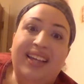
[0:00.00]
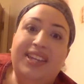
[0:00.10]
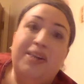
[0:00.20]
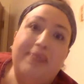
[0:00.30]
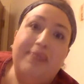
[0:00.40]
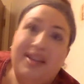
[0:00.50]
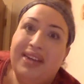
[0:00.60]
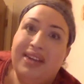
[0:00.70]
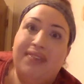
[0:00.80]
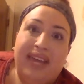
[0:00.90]
know, but on
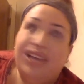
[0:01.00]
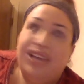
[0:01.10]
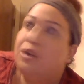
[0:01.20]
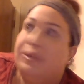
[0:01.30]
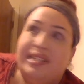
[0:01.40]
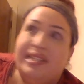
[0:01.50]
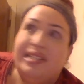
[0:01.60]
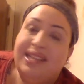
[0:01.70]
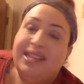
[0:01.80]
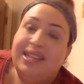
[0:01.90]
the other hand, nobody
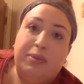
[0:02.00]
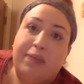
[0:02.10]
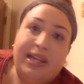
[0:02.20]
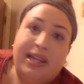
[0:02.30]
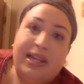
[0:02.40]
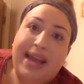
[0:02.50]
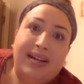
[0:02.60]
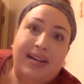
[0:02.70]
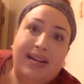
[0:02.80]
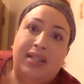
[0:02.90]
signs up to break their
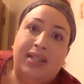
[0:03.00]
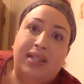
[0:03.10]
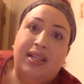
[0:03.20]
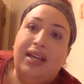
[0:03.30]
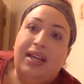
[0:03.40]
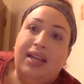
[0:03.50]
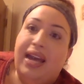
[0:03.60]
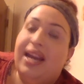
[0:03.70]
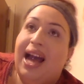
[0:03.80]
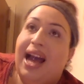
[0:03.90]
ankle. And
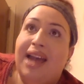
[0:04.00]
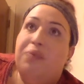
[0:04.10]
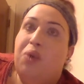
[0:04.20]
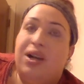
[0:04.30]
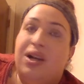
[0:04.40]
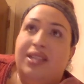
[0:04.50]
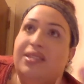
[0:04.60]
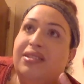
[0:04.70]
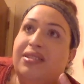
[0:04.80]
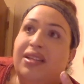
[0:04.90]
I
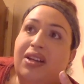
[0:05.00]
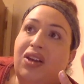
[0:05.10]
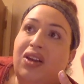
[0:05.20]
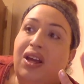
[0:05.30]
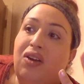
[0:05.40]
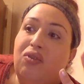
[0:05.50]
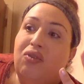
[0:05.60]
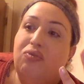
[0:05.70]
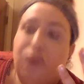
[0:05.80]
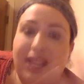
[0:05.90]
was
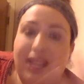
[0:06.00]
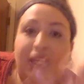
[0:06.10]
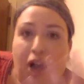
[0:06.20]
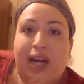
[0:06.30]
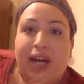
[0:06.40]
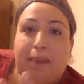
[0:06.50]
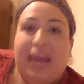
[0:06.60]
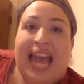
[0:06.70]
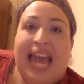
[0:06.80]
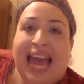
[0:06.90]
really on a
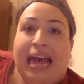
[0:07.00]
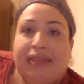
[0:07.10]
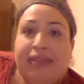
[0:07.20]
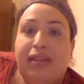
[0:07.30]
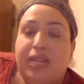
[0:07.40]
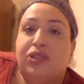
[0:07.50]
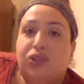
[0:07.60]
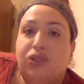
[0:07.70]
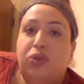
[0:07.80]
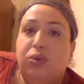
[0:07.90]
path in
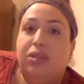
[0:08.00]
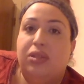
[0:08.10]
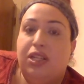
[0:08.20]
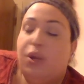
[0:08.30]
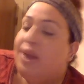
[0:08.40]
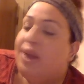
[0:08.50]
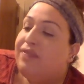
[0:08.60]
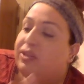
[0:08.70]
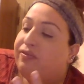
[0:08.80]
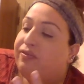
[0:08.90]
school. You know, I
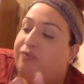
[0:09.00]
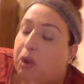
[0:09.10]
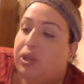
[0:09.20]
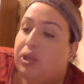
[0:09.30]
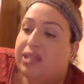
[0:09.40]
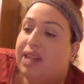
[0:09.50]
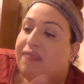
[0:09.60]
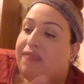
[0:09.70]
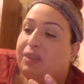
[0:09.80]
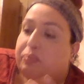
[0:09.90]
felt focused and I
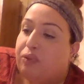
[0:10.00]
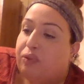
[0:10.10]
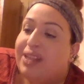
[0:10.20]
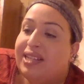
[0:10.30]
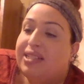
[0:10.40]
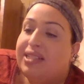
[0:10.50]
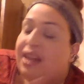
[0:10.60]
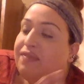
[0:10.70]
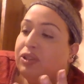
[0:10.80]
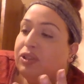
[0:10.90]
felt present and I
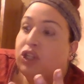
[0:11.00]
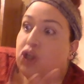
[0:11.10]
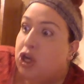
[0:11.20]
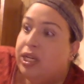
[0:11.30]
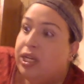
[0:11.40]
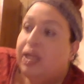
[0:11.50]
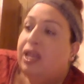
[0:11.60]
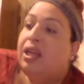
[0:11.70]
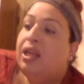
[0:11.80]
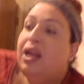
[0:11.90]
felt good
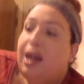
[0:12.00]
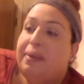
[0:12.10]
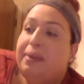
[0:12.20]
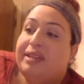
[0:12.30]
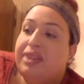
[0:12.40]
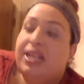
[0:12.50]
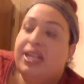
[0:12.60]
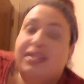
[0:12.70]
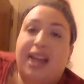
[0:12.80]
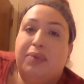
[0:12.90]
about the
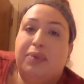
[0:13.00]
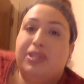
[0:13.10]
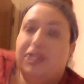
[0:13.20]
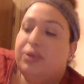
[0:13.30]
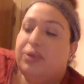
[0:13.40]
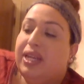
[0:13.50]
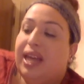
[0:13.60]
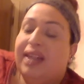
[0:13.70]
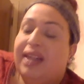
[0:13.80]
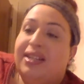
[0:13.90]
things that I was doing.
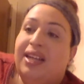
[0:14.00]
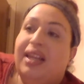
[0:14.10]
And